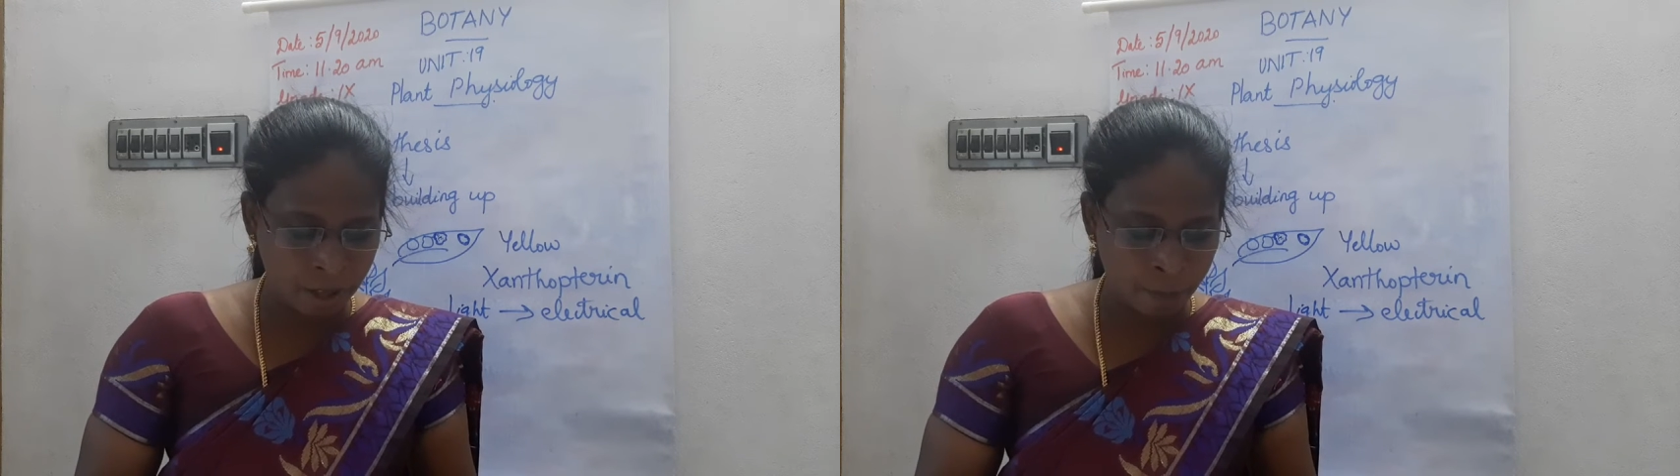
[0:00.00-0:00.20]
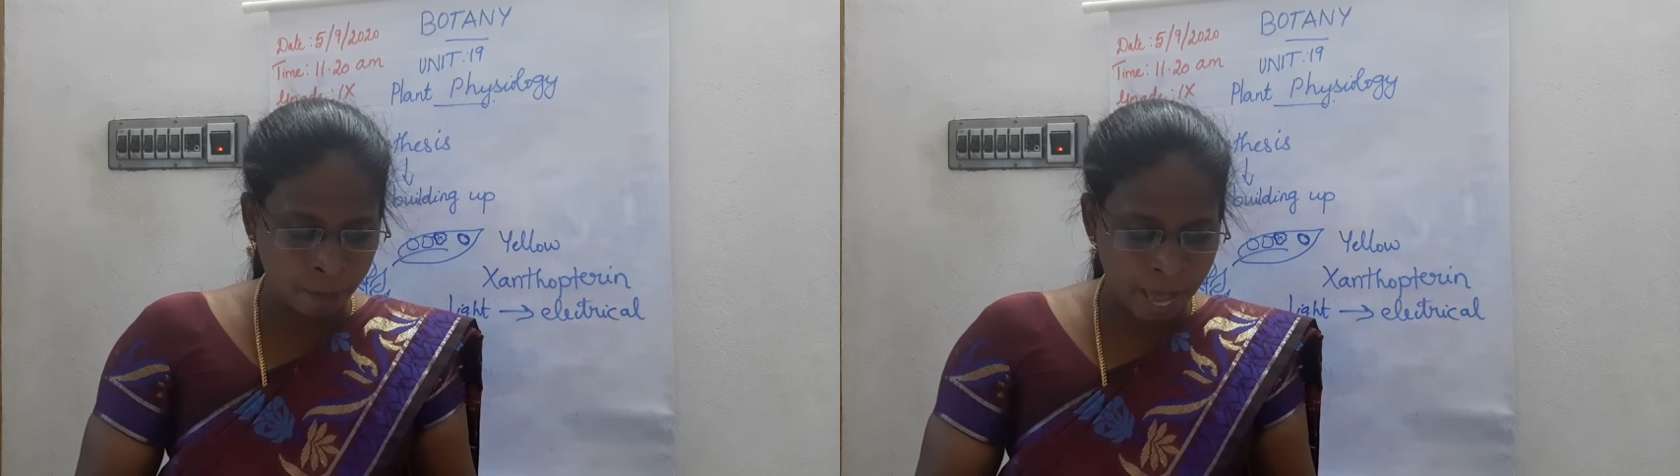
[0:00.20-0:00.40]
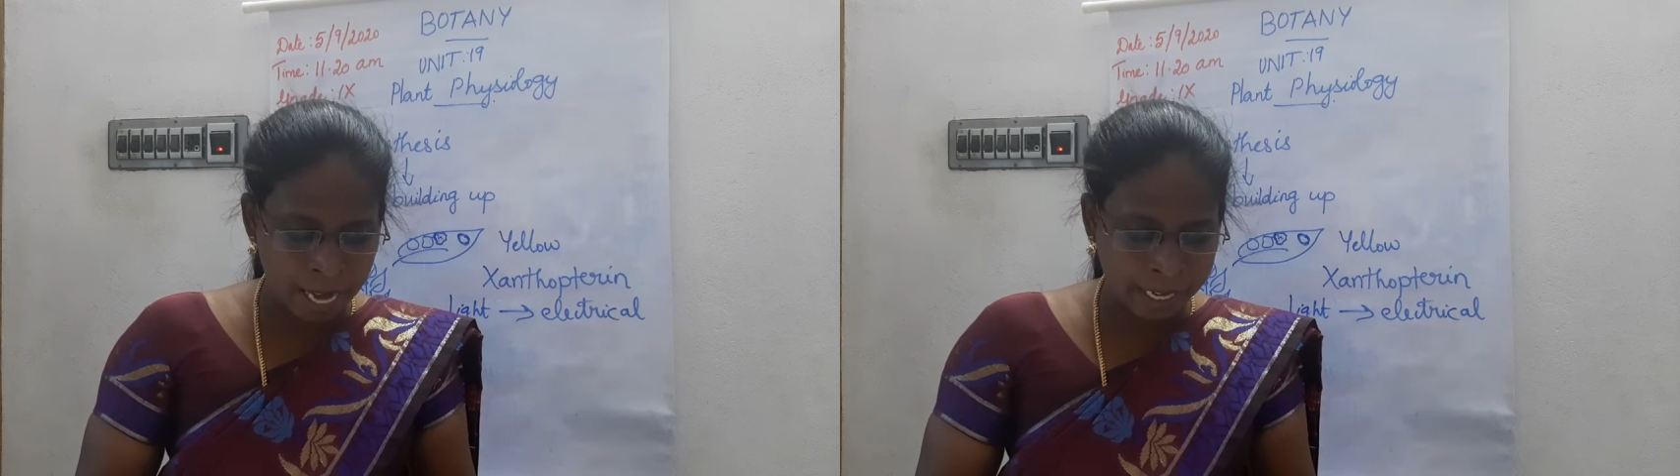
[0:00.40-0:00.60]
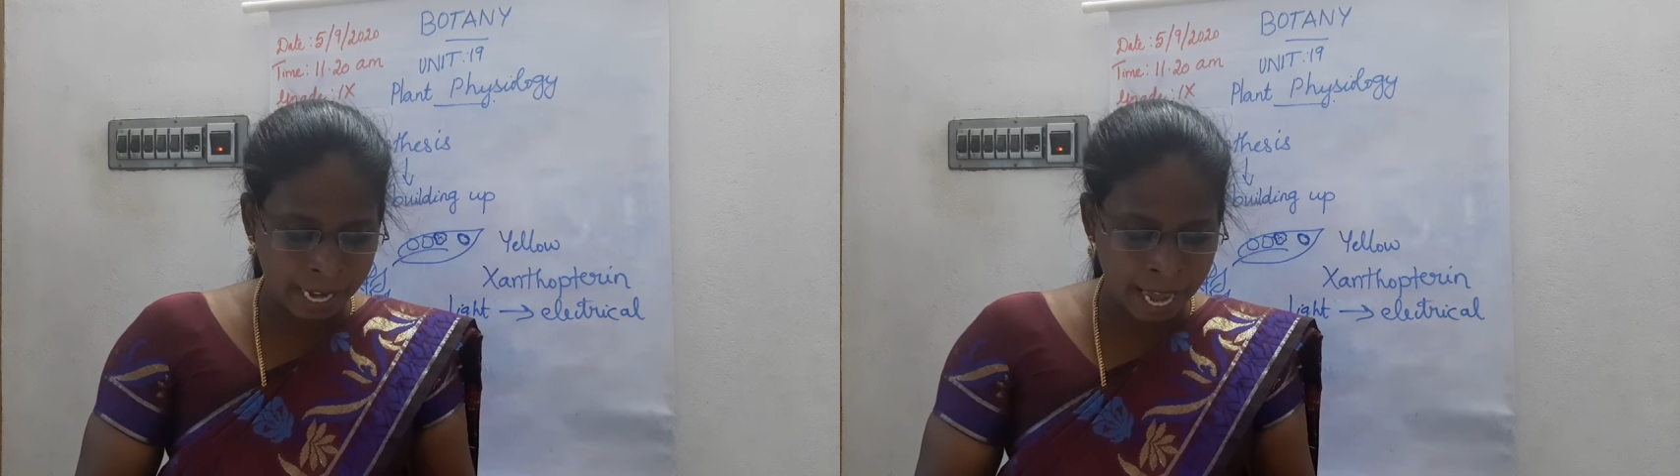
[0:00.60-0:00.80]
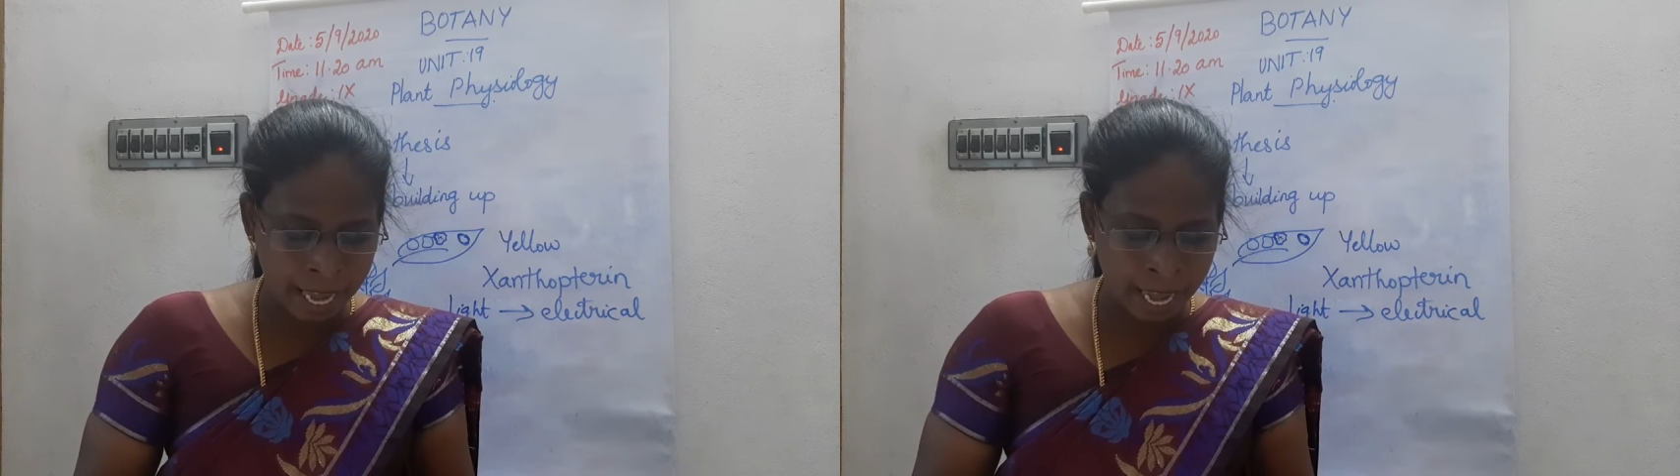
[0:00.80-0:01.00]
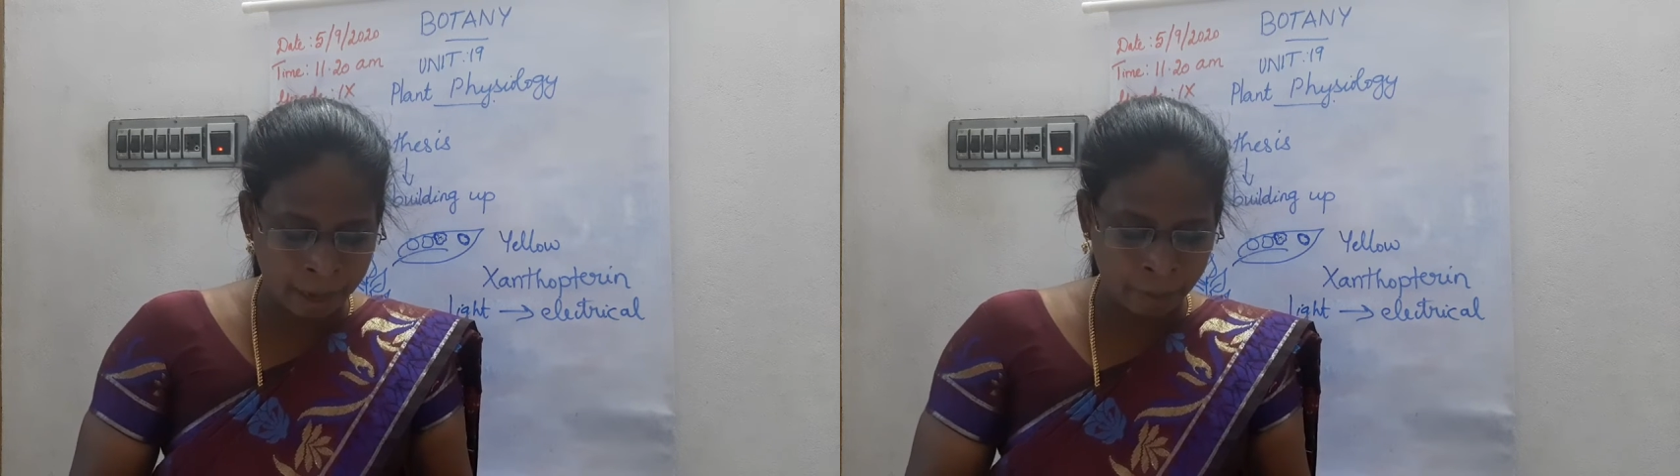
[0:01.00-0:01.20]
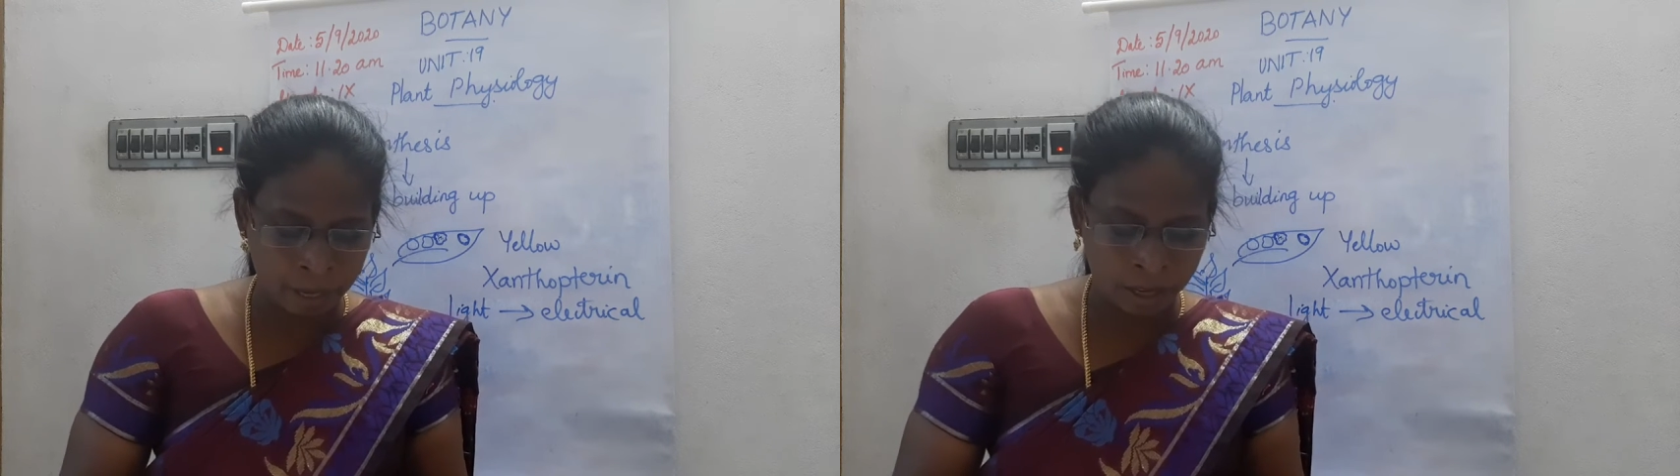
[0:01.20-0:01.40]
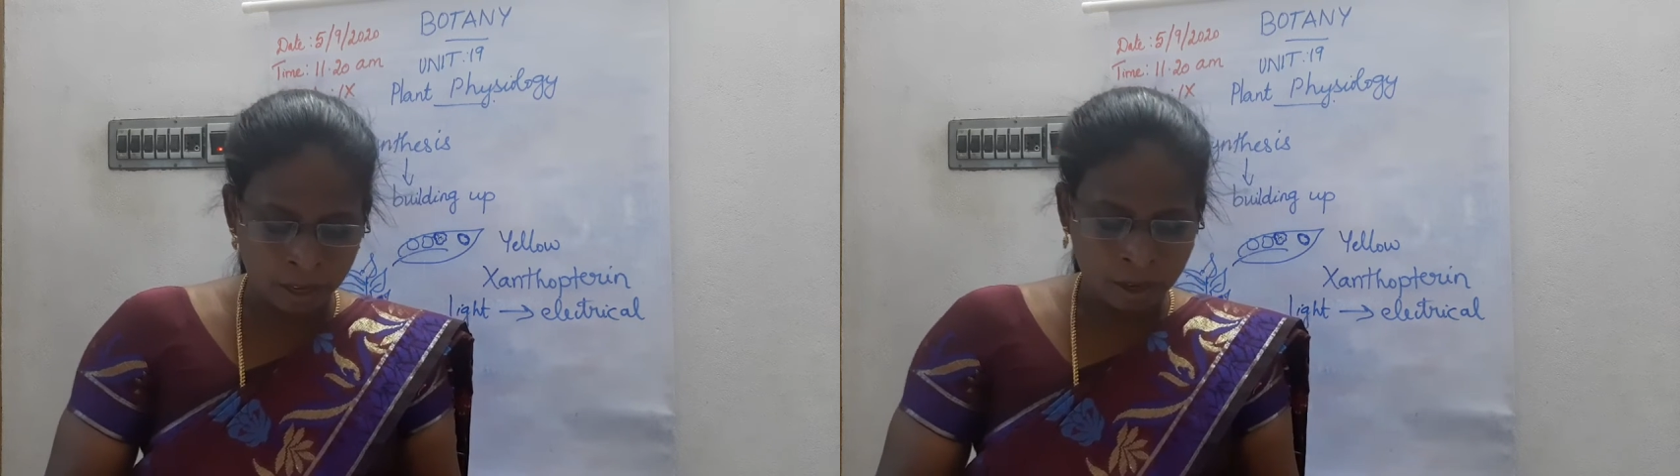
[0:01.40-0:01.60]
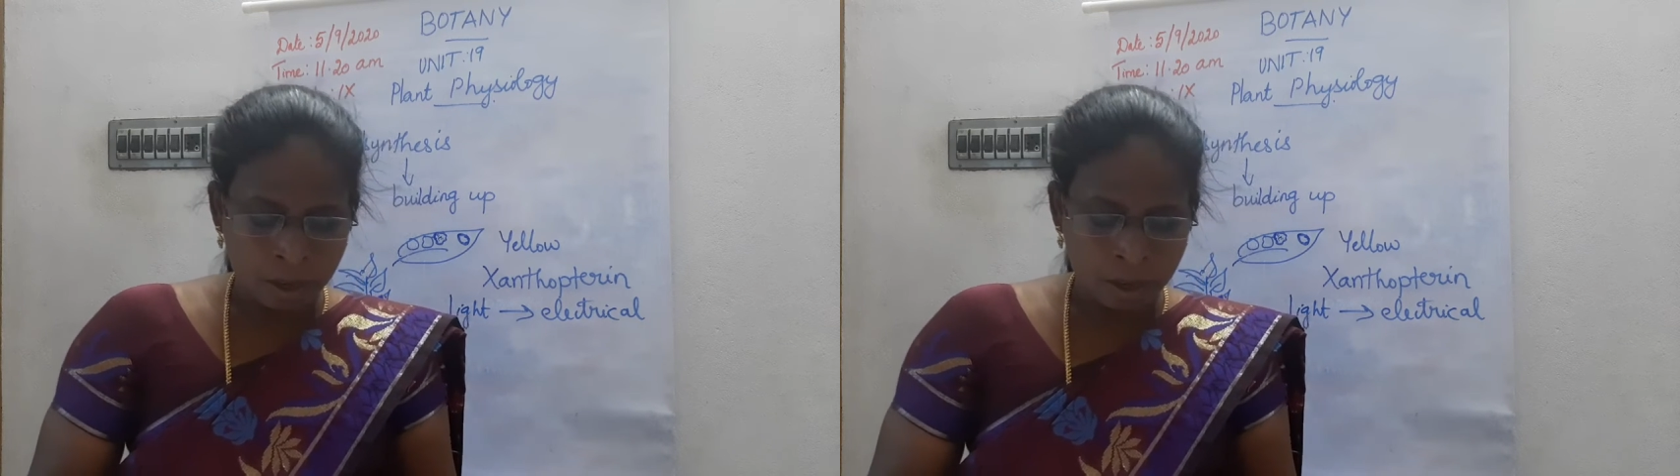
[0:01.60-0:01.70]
of plant A and B.